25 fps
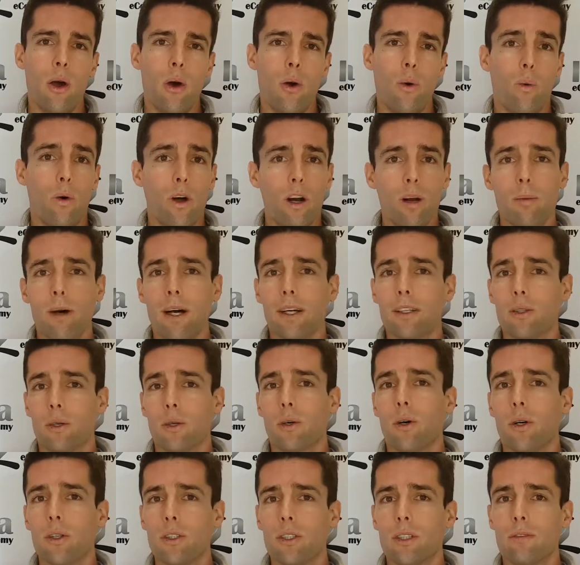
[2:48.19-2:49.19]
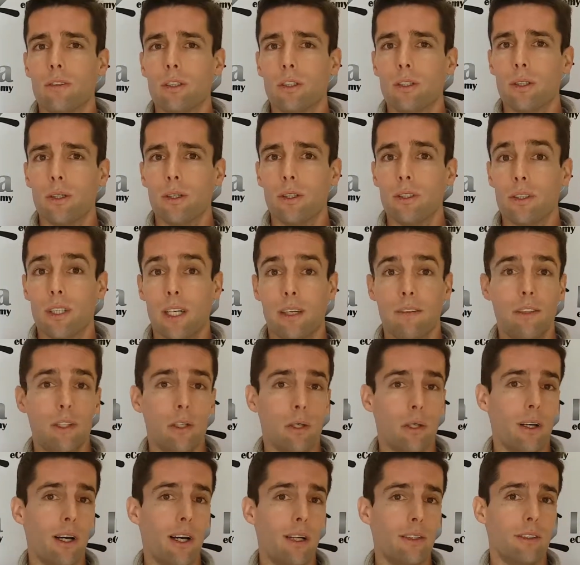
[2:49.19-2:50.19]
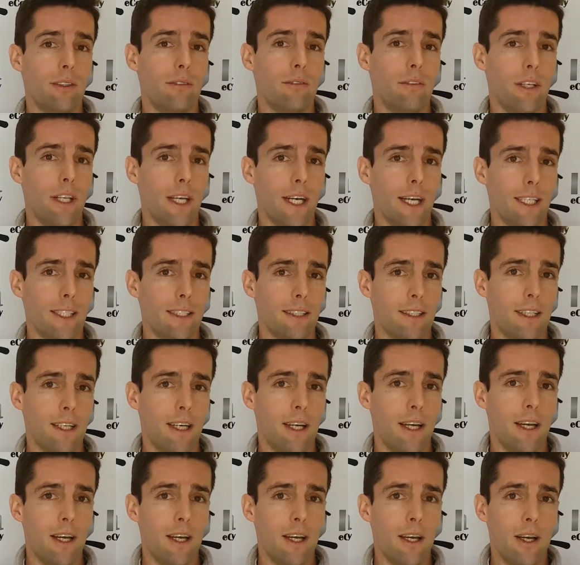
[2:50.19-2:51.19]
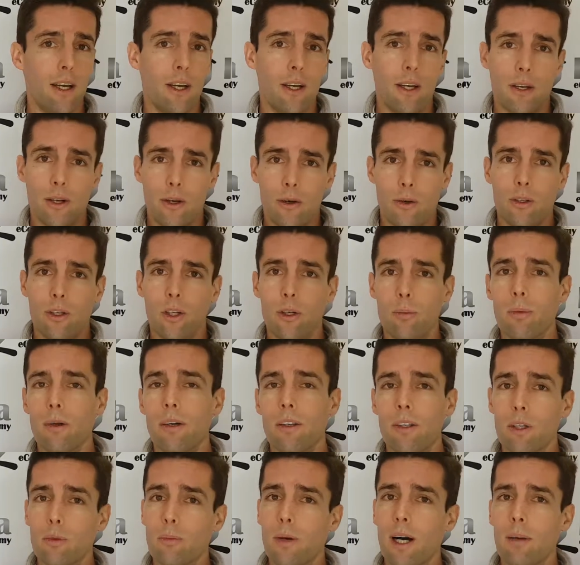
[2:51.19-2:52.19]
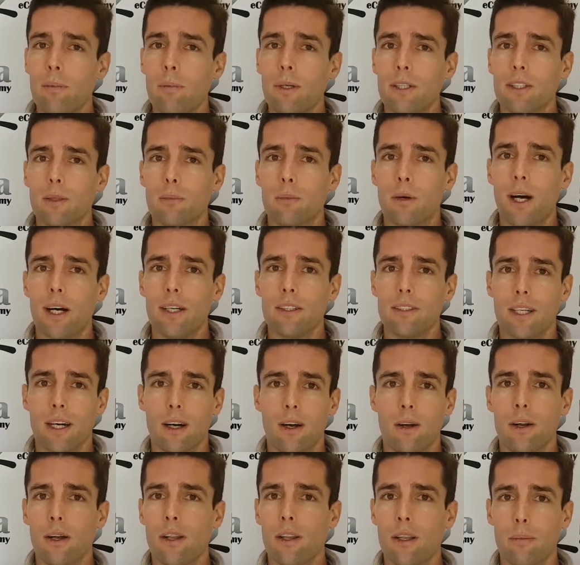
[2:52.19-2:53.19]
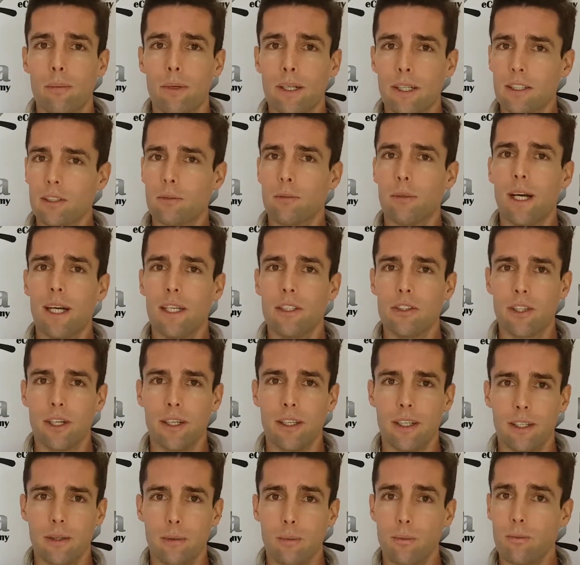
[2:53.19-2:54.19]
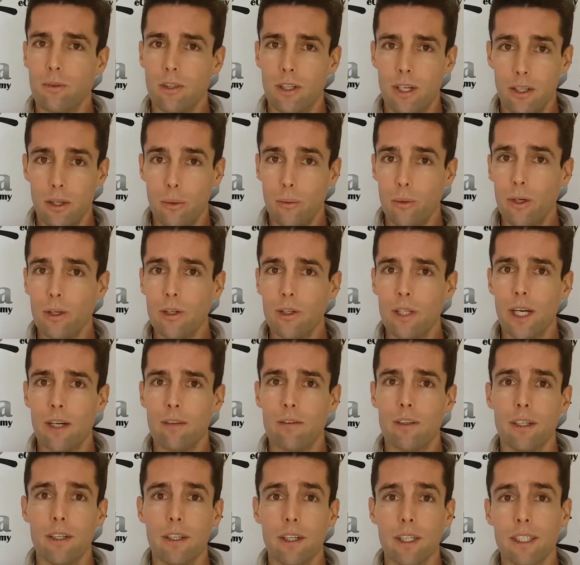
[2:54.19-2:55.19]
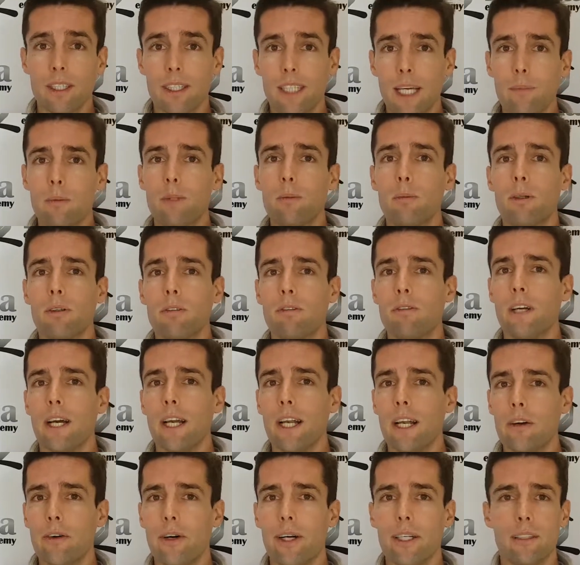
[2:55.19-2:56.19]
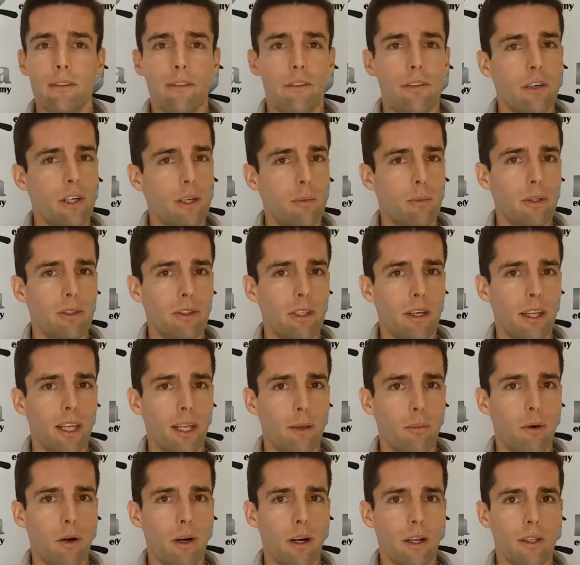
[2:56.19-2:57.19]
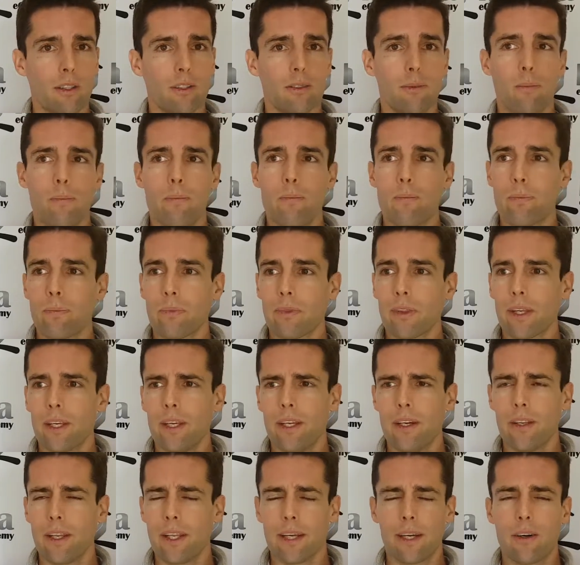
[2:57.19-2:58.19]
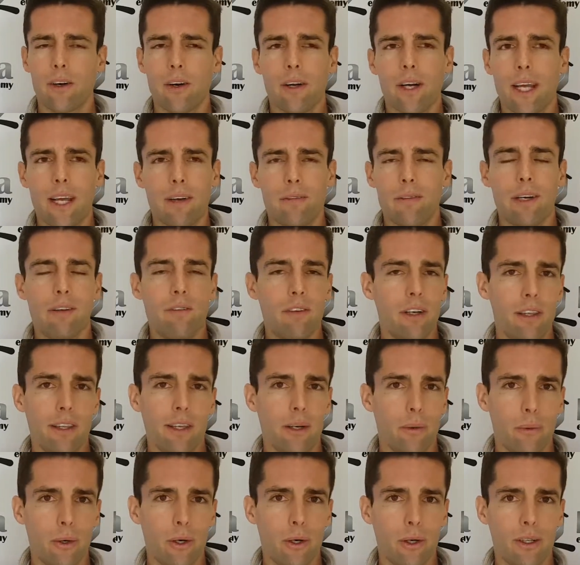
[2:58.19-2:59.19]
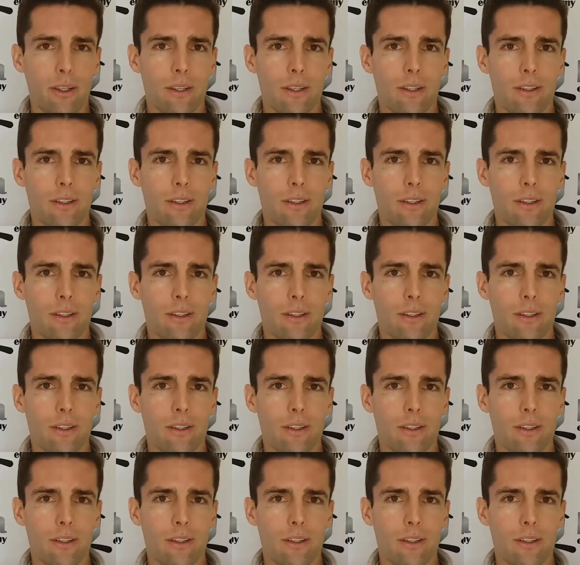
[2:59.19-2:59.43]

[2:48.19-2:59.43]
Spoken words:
What about your cost of returns? Have you accounted for that? You might be surprised that a lot of the biggest brands around the world have an acceptable failure rate of 3% of their products. They can't have everything work.